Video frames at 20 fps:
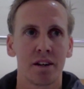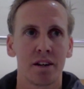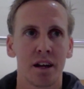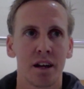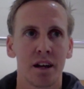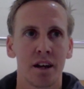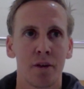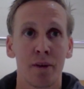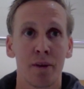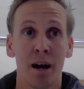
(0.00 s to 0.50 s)

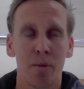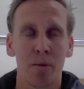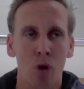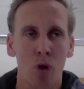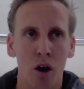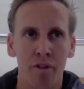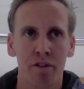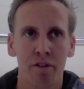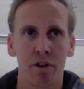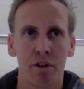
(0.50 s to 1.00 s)
about
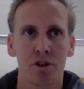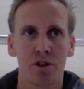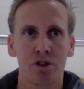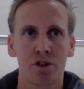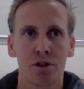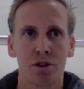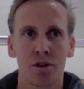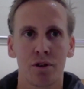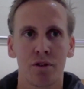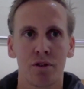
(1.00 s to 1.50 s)
my
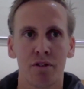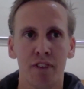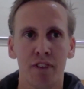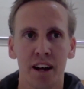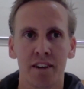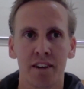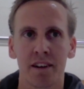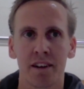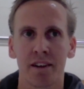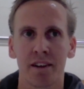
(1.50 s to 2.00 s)
future and
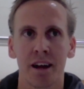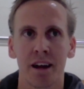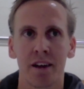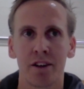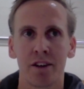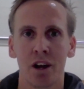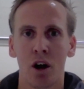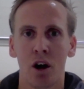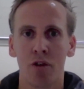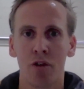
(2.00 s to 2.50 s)
reflecting that,
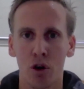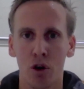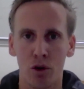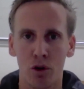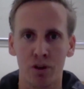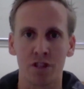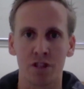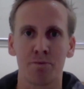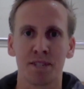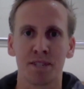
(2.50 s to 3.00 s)
you know, I've got
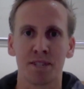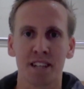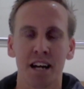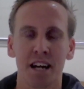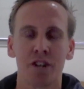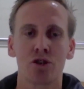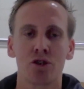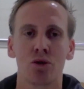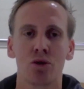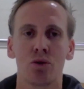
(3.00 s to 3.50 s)
all this
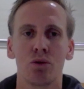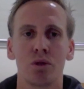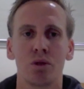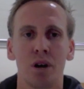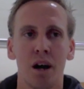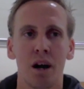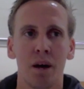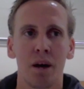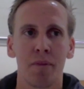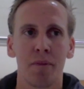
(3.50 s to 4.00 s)
potential
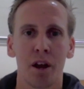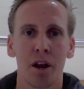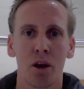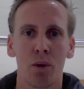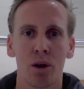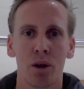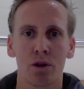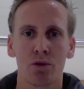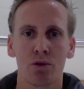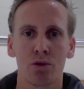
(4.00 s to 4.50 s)
that I
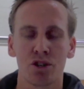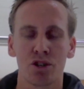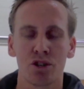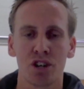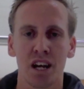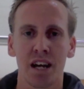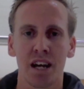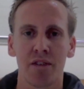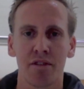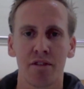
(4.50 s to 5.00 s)
wanted to
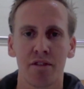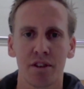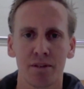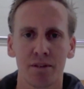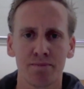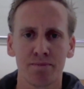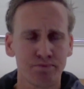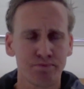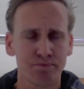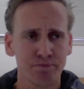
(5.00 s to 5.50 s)
achieve, and
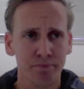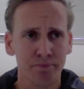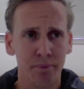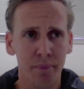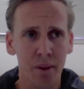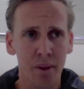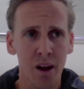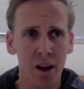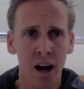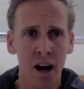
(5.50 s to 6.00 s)

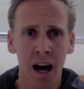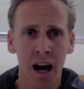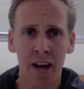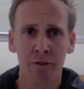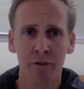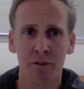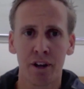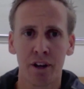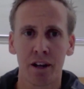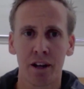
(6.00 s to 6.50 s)
I hadn't
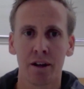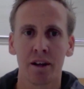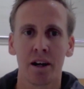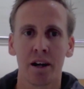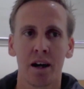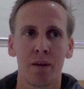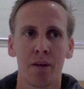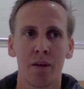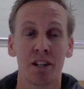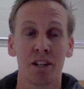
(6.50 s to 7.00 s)
really
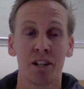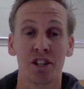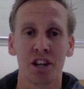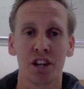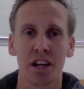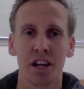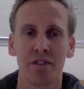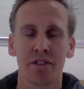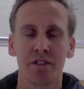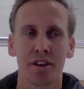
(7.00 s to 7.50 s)

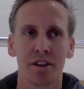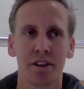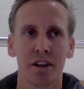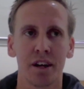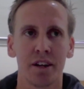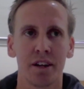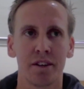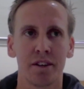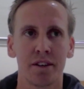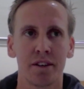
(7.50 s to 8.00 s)
achieved it.
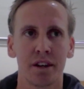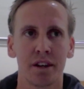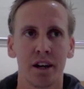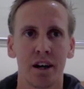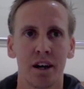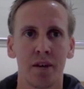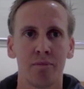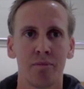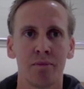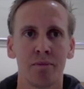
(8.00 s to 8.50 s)
And
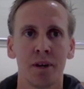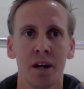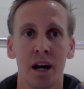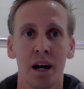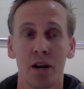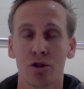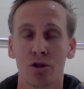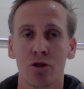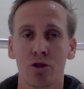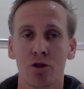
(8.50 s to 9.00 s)

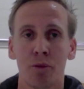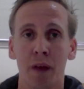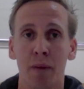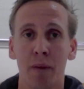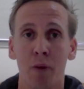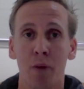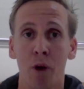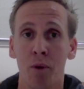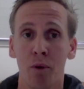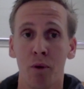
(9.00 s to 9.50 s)
it was from that
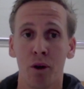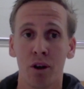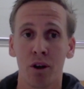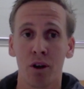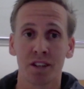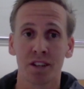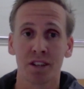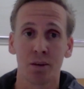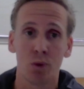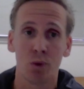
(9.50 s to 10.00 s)
moment where I
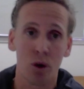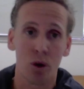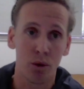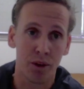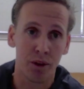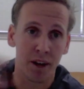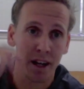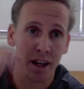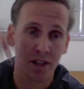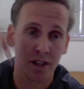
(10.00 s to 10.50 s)
said, well,
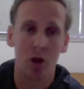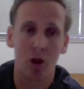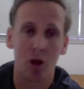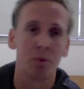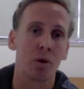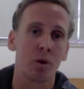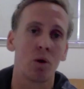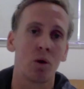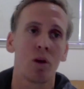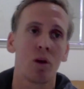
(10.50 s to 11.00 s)
the next time
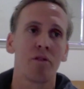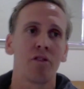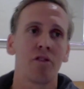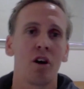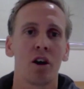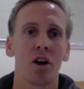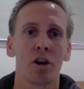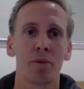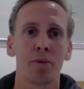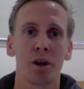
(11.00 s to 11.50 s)
we qualify,
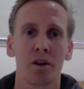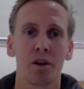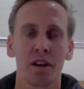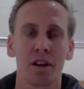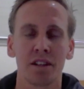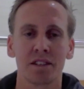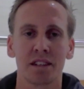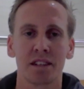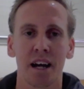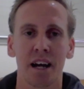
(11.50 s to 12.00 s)
I'm going to be on
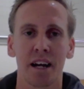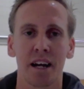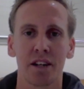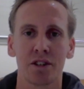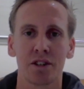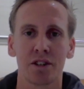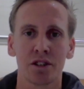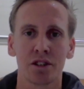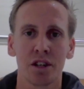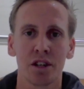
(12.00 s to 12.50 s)
that
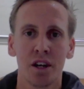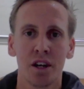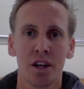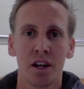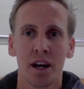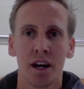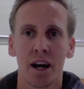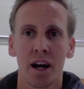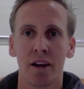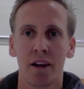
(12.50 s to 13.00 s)
stage.
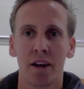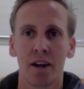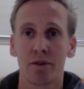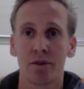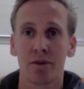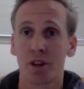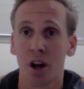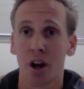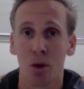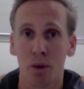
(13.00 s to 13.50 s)
And,
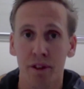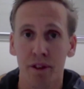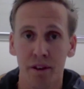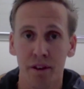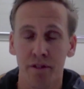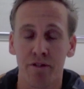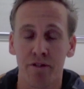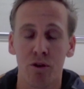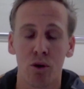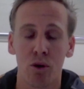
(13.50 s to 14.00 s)
you know,
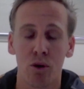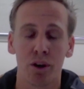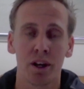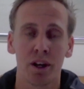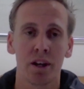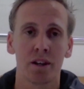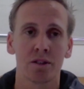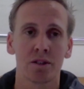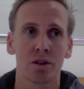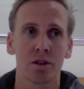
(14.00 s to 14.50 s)
within 4
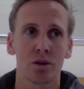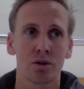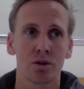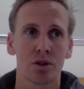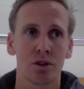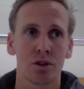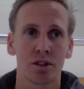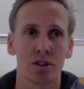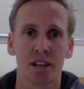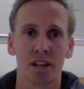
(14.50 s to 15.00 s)
years, I was
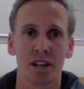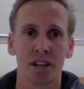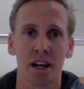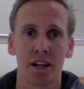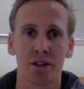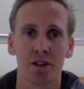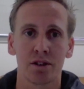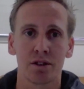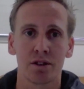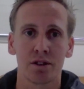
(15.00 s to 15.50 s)
on the
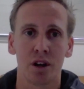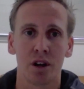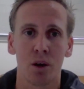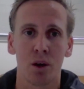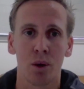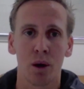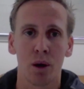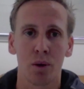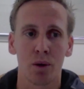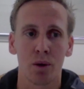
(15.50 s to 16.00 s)
stage, you know,
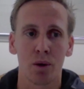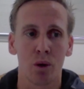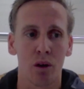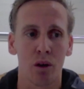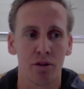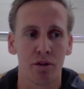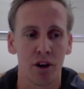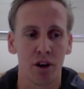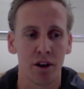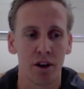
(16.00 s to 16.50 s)
where we
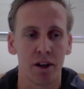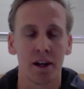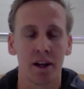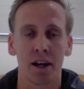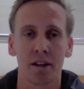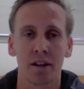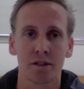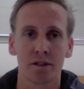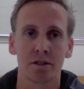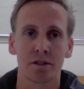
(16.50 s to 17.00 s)
qualified
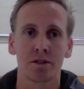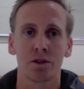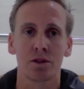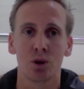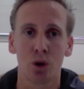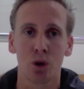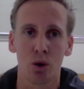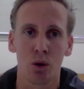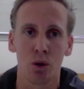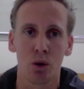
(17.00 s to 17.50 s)
against
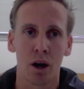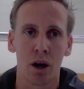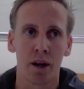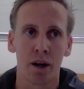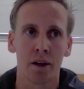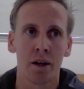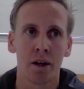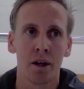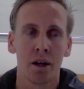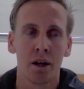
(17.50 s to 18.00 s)
Uruguay.
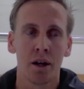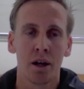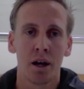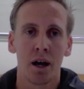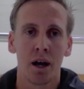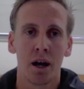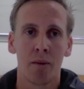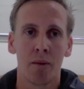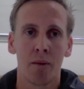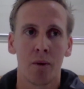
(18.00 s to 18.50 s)

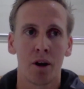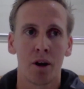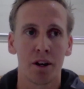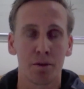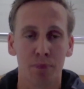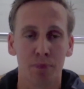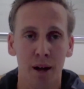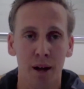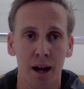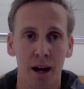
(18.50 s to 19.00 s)
I
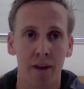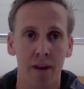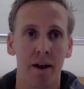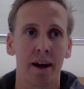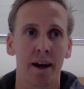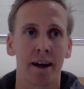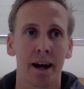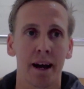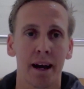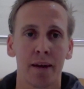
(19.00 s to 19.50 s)
didn't play
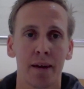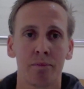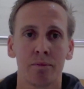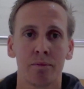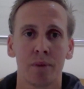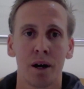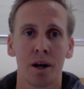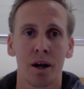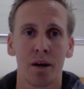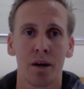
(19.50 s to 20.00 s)
that game,
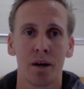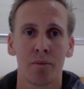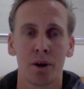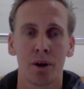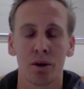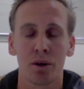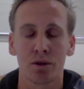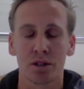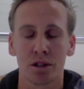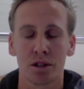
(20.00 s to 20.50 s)
but
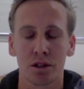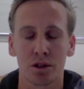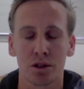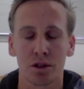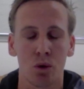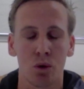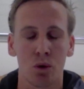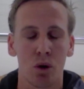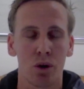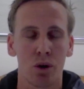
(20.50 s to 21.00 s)
I was in the
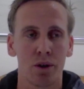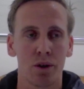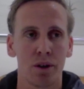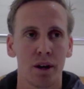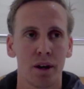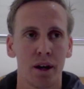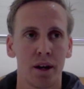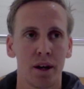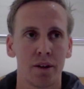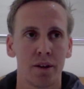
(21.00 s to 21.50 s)
squad.
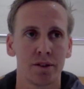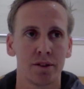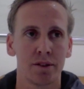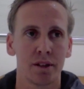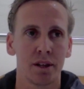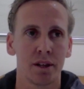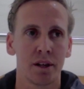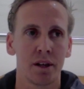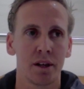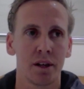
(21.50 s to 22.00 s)
And,
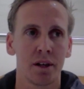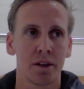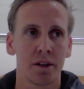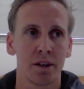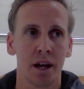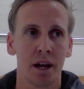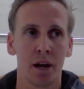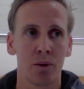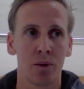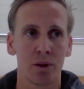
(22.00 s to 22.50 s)

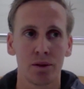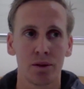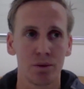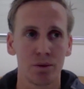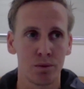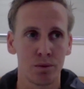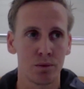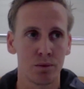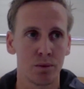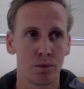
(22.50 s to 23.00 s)
yeah,
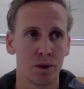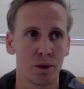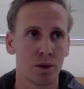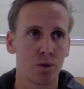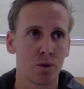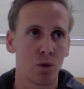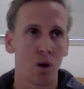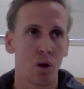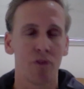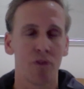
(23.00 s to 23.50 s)
we
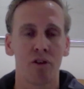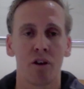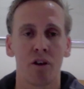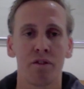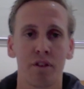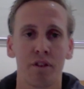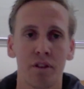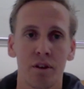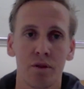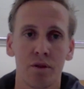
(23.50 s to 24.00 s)
qualified
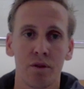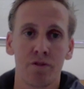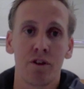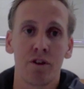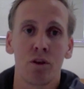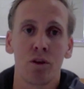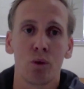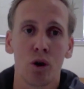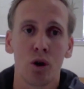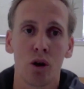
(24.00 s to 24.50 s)
for
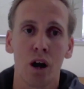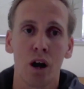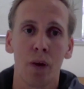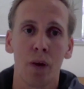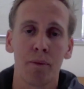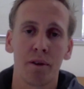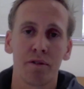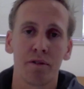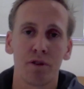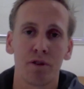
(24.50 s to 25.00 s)
the World Cup
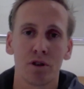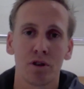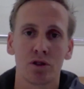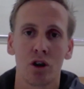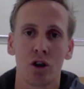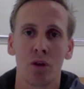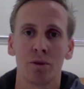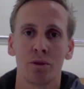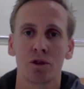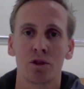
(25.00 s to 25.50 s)
in the first
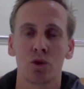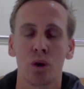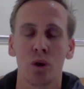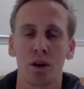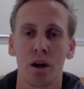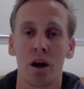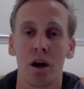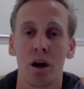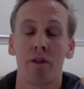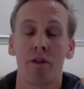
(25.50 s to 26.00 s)
time
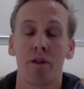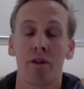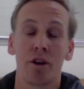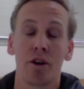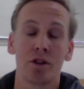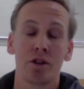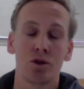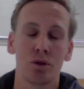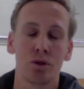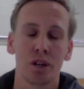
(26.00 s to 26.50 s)
in
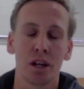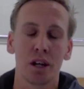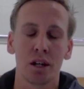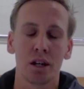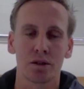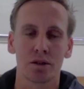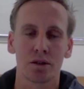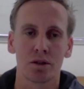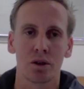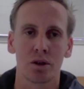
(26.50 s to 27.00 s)
32
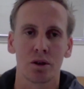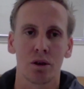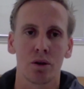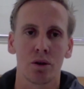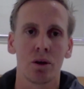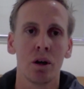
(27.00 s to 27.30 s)
years. So,